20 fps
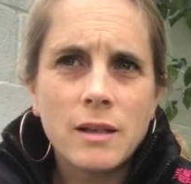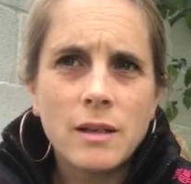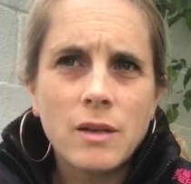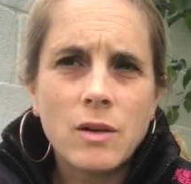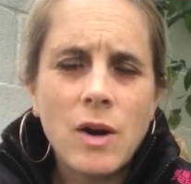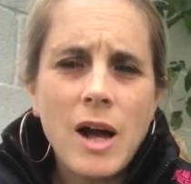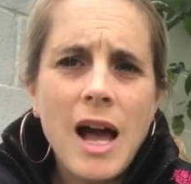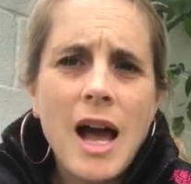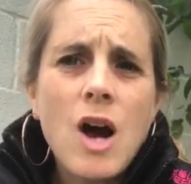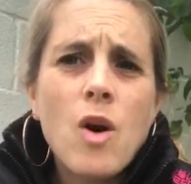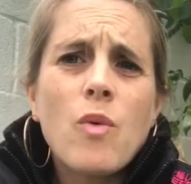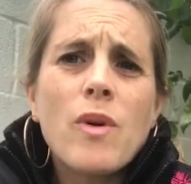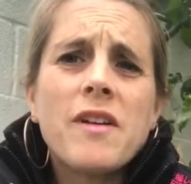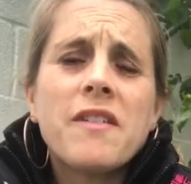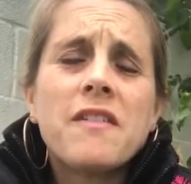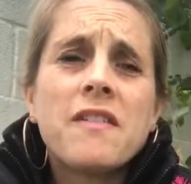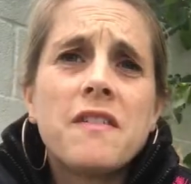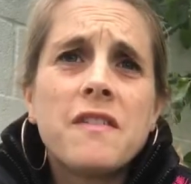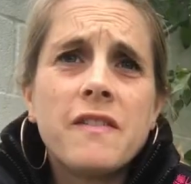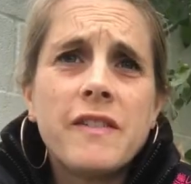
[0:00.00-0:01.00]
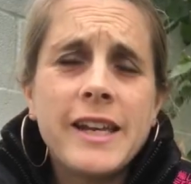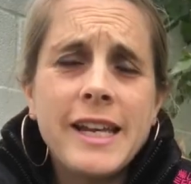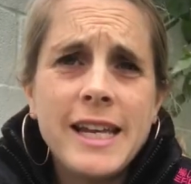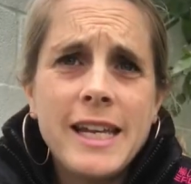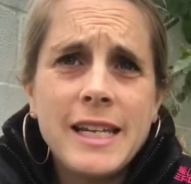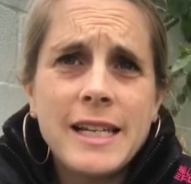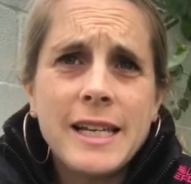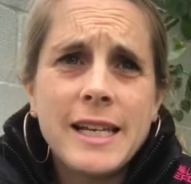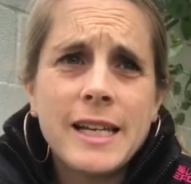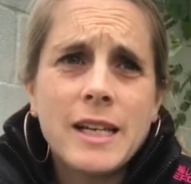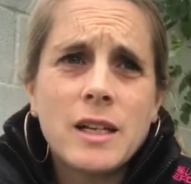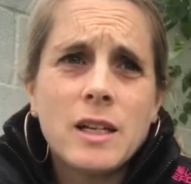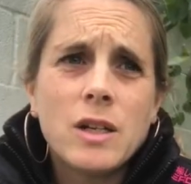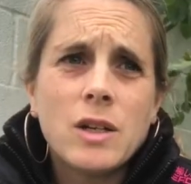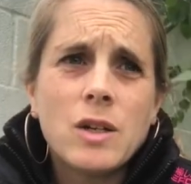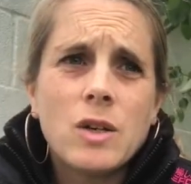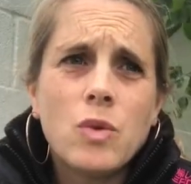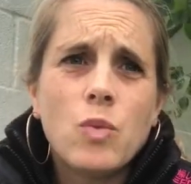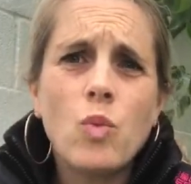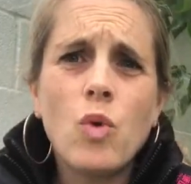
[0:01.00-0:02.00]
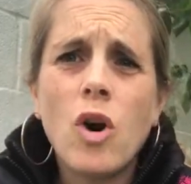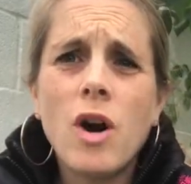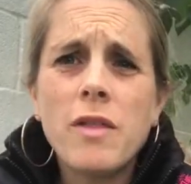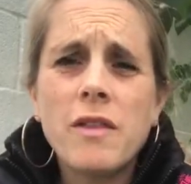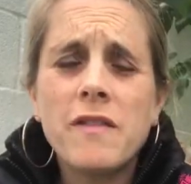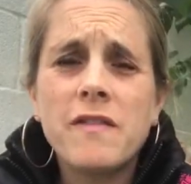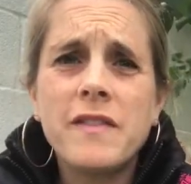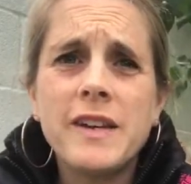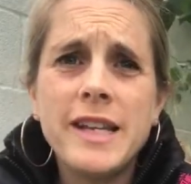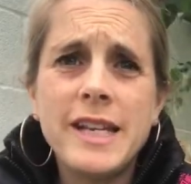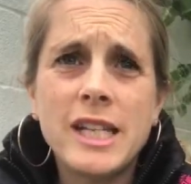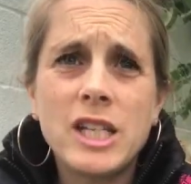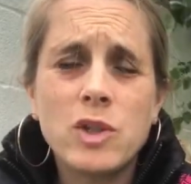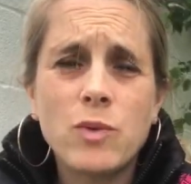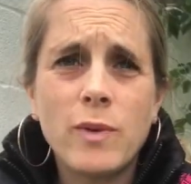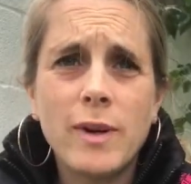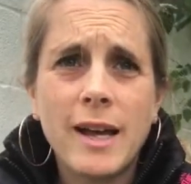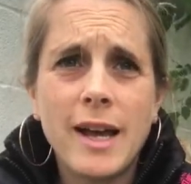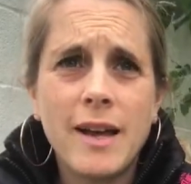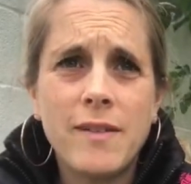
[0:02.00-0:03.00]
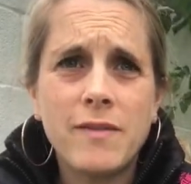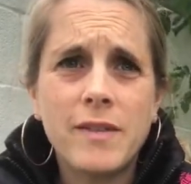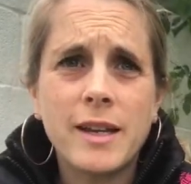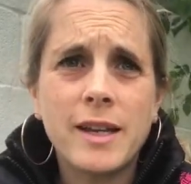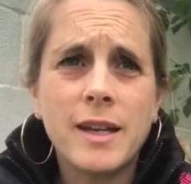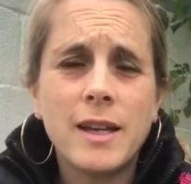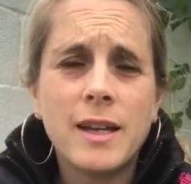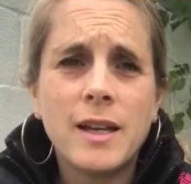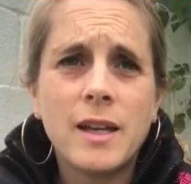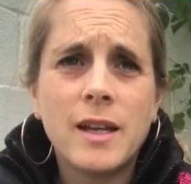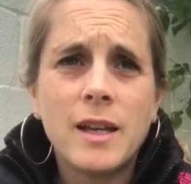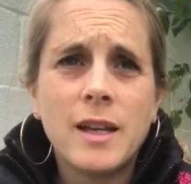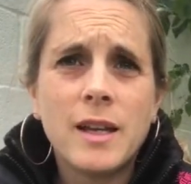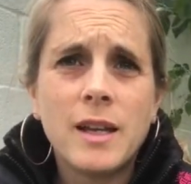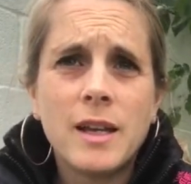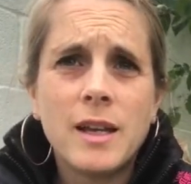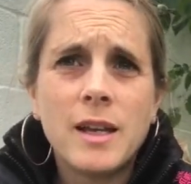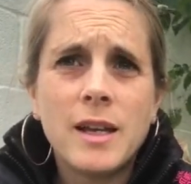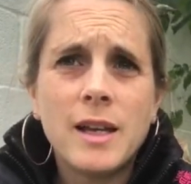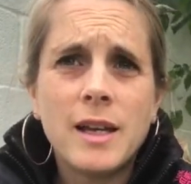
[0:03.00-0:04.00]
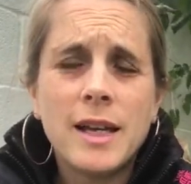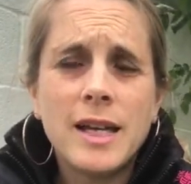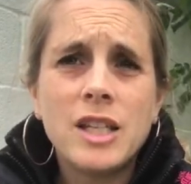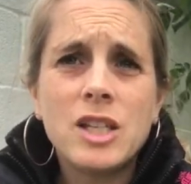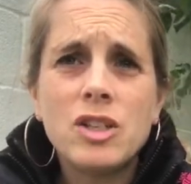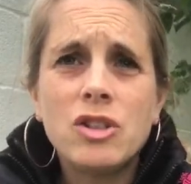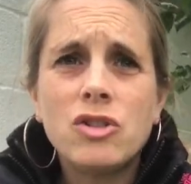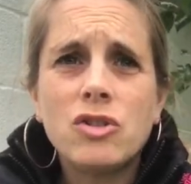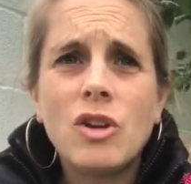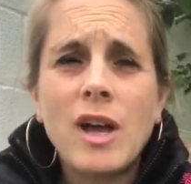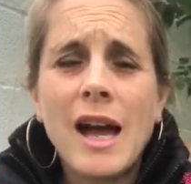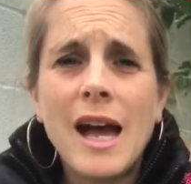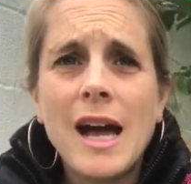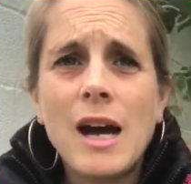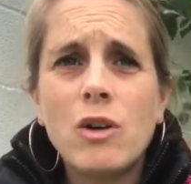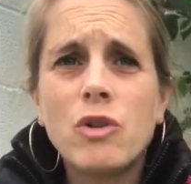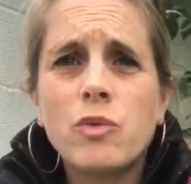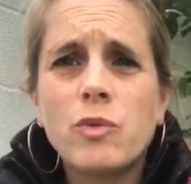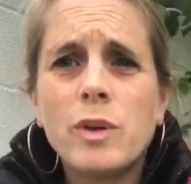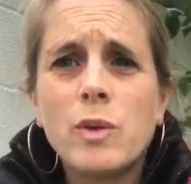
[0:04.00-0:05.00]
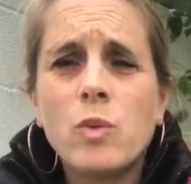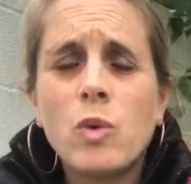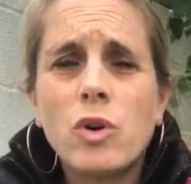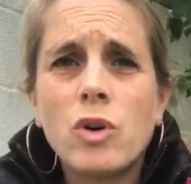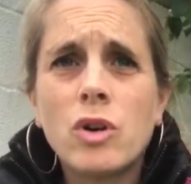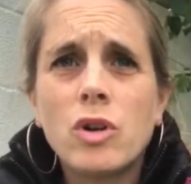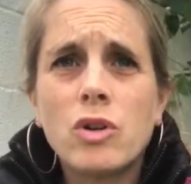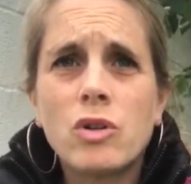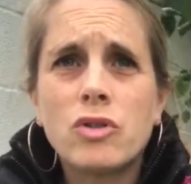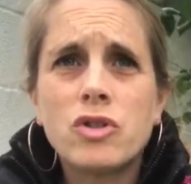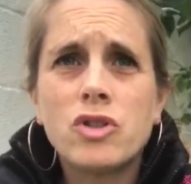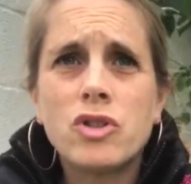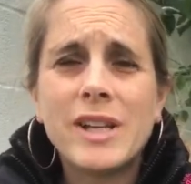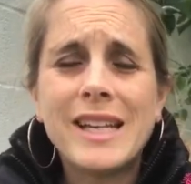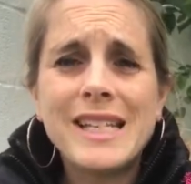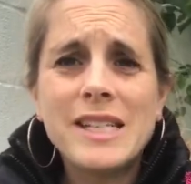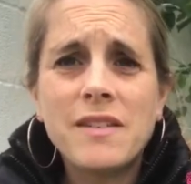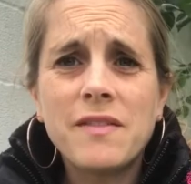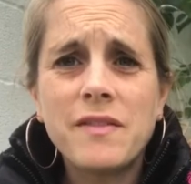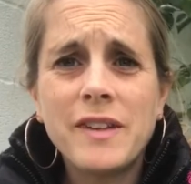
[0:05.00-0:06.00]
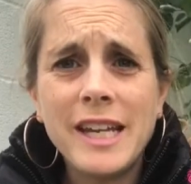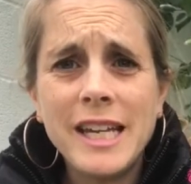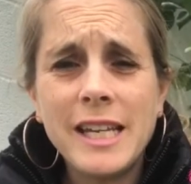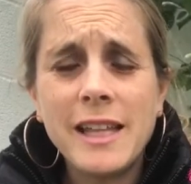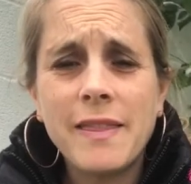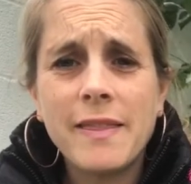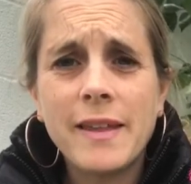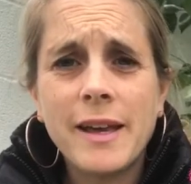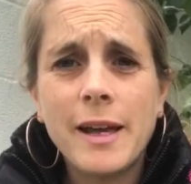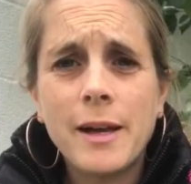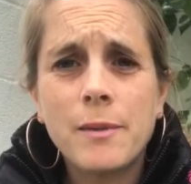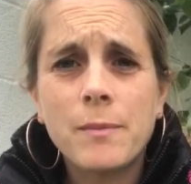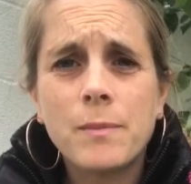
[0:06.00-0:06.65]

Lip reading: How we're feeling, what are the feelings we're having, and how do we want God to intervene in that?